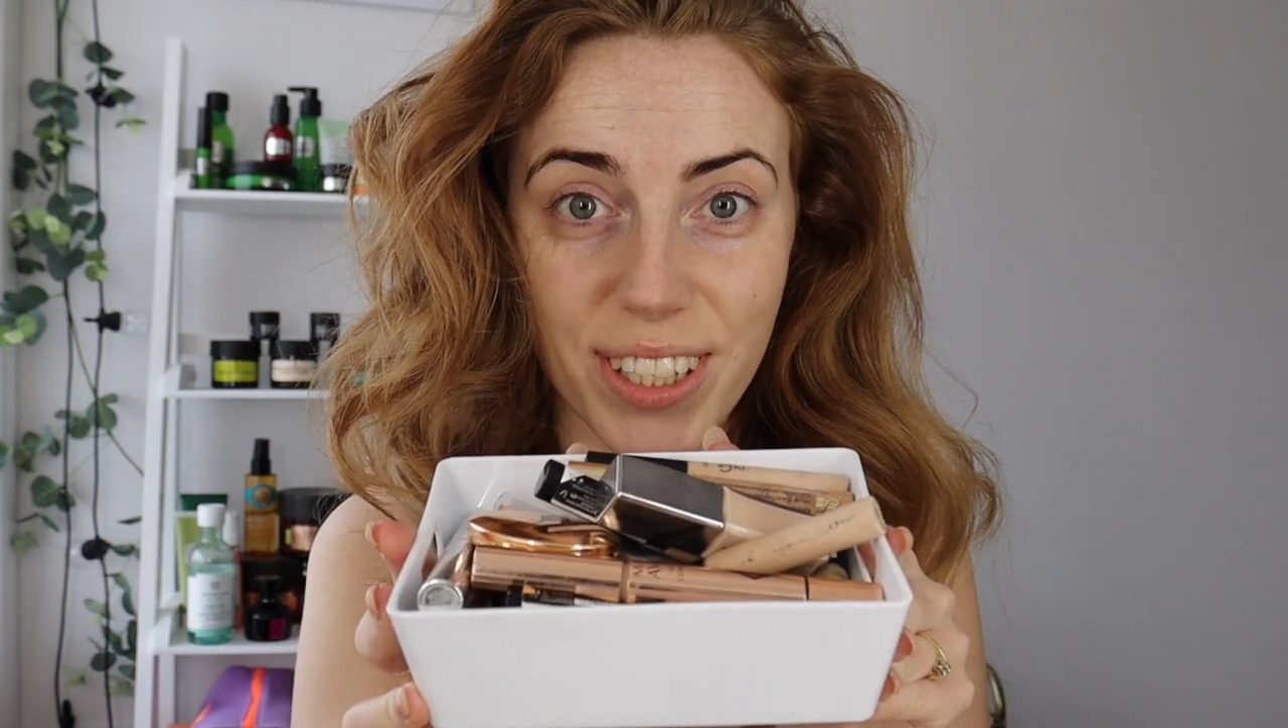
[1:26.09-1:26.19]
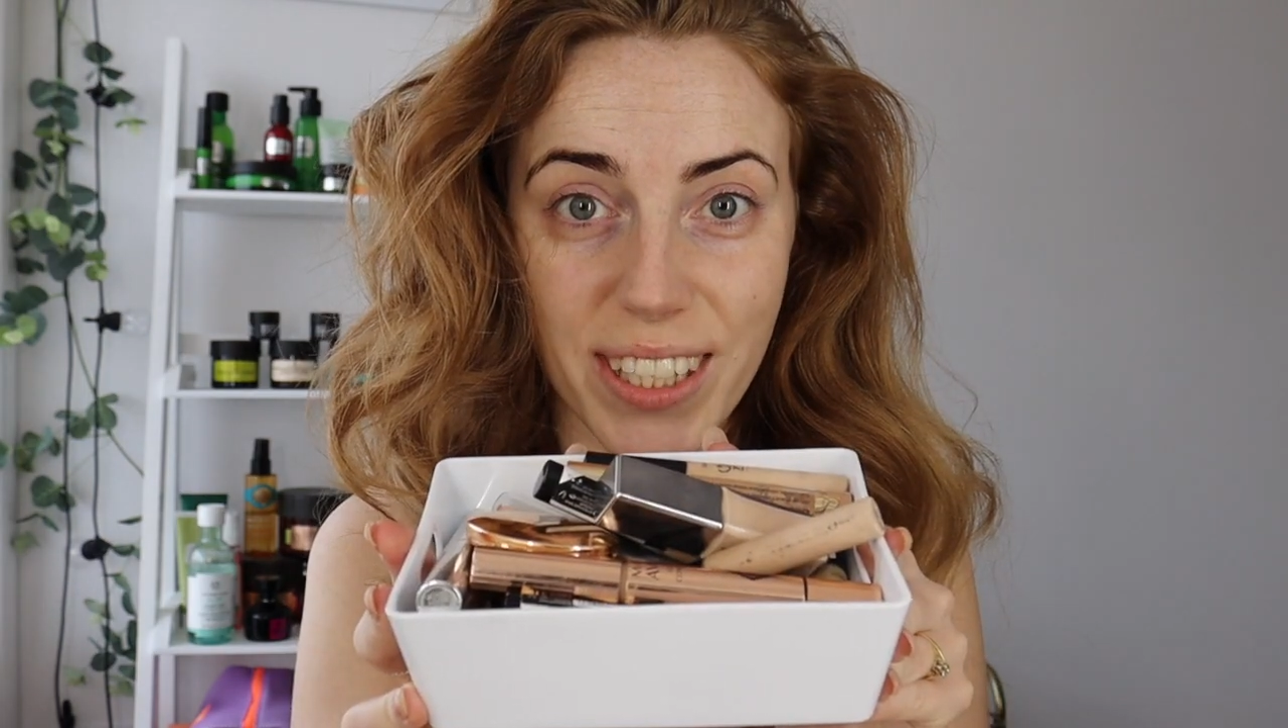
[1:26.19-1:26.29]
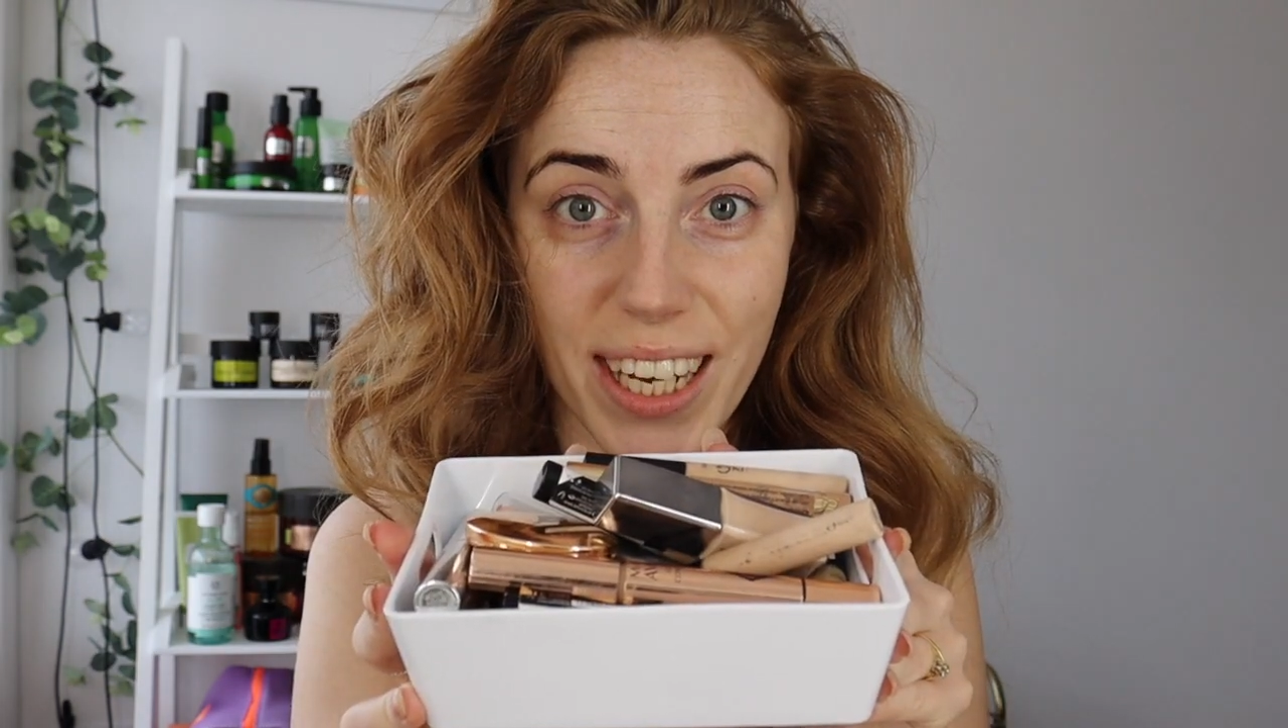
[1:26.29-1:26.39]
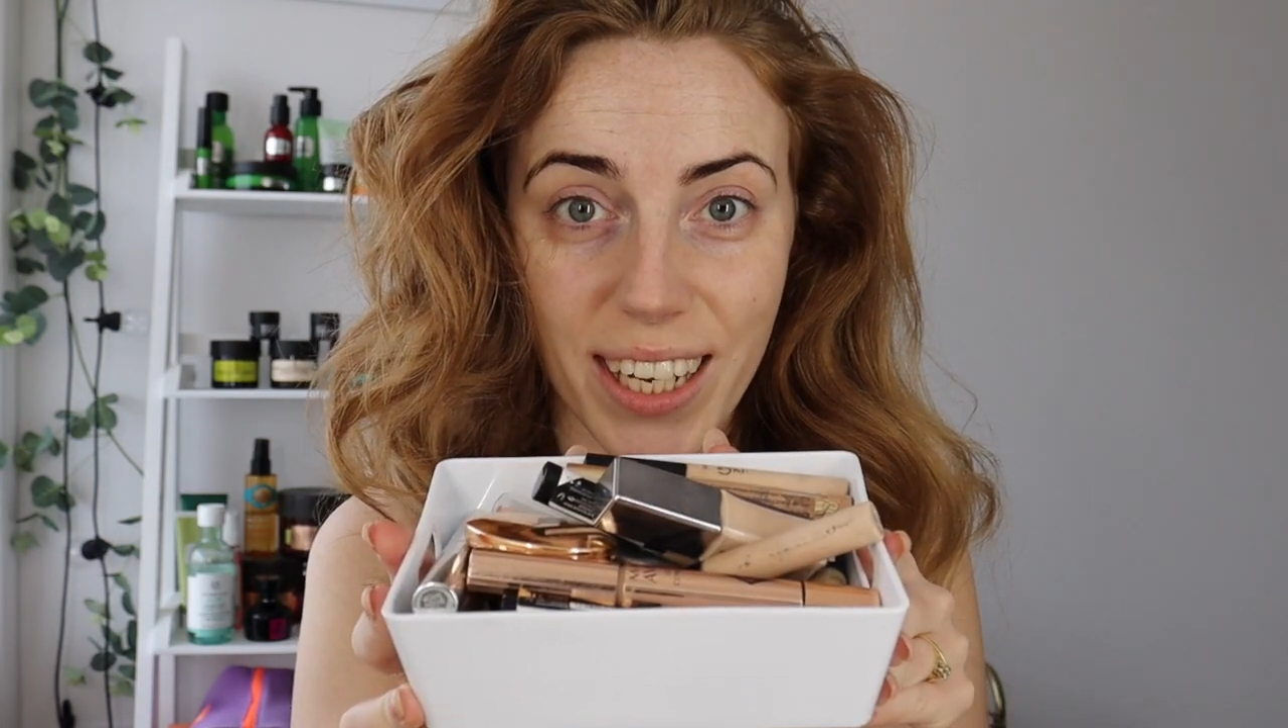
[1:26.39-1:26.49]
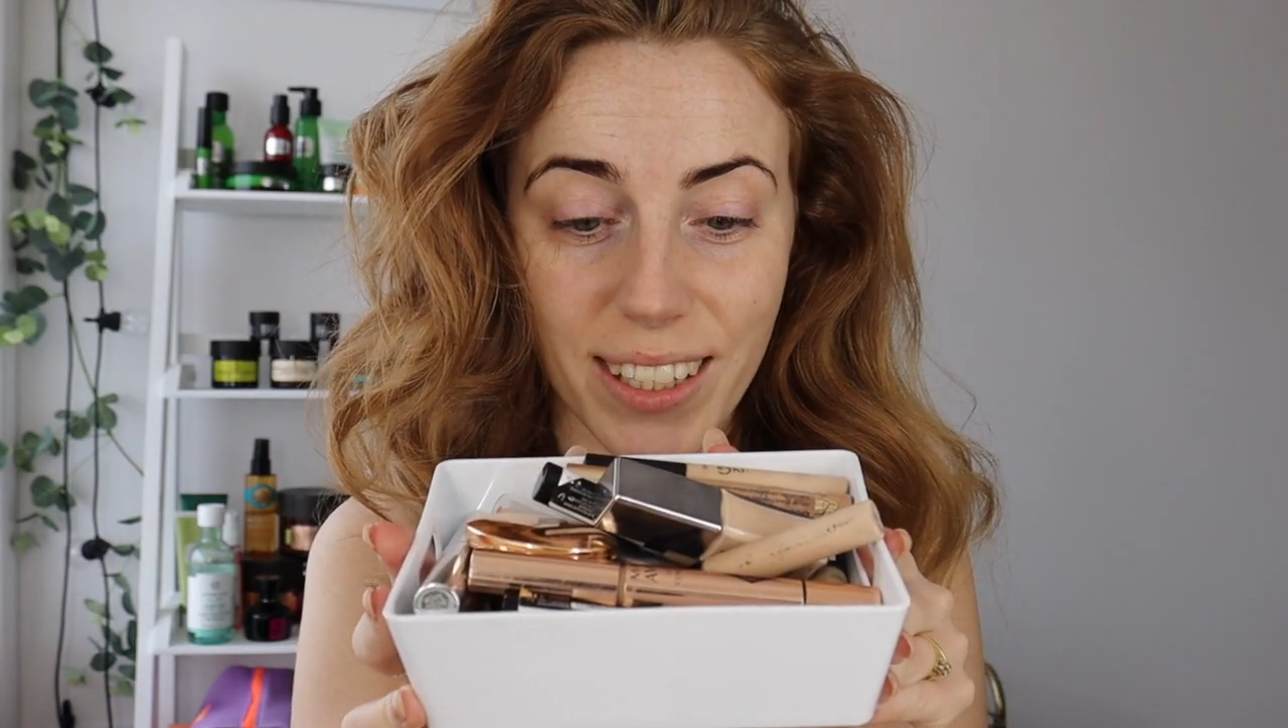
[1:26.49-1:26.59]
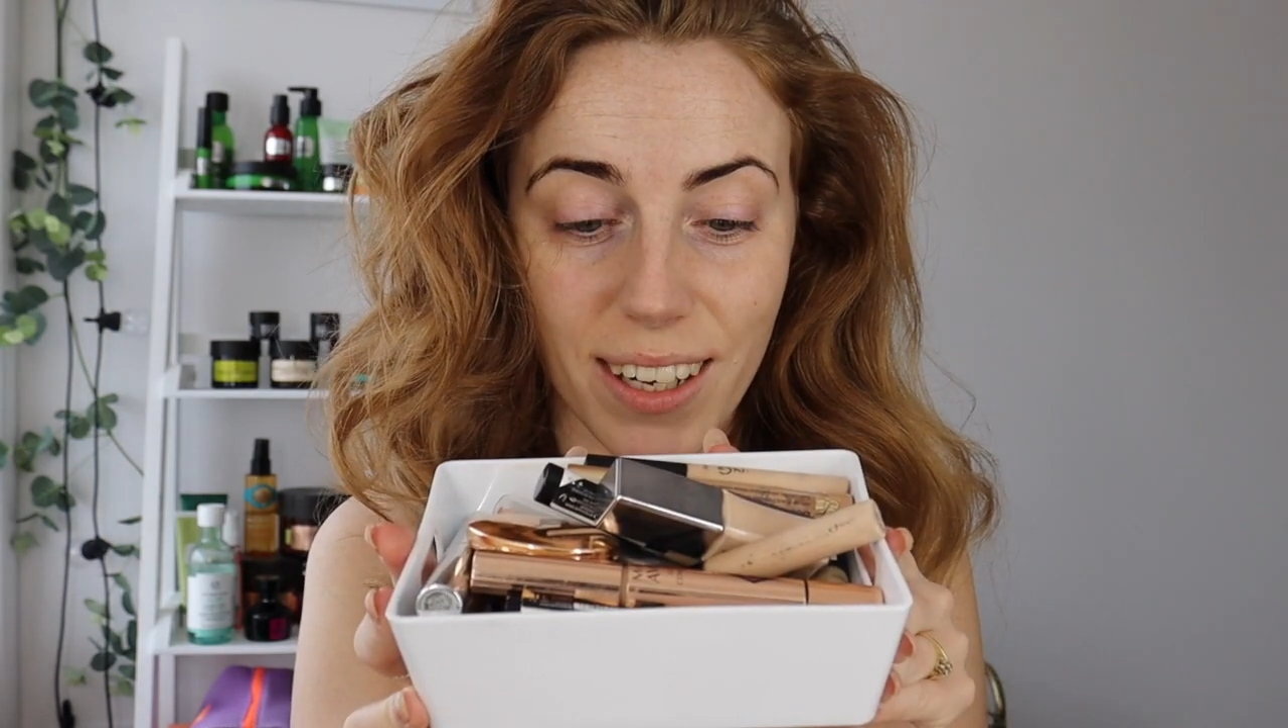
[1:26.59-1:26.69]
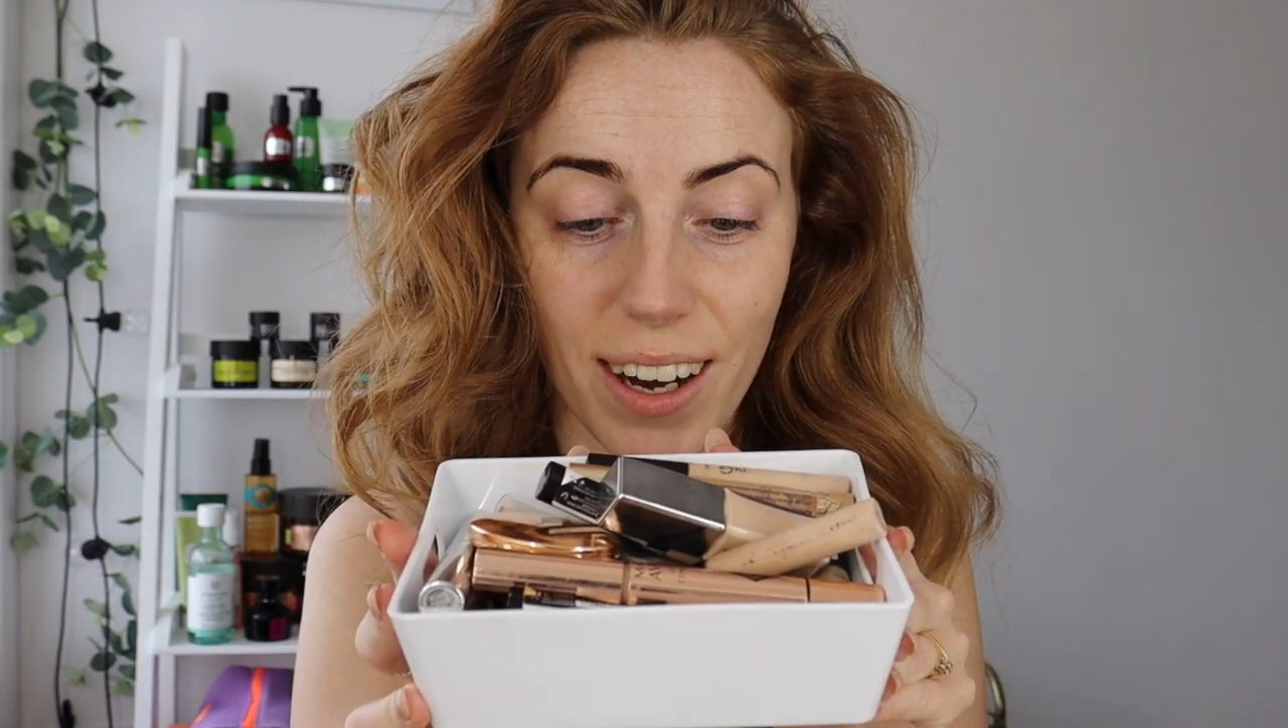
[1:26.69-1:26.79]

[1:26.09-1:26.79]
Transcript: concealers,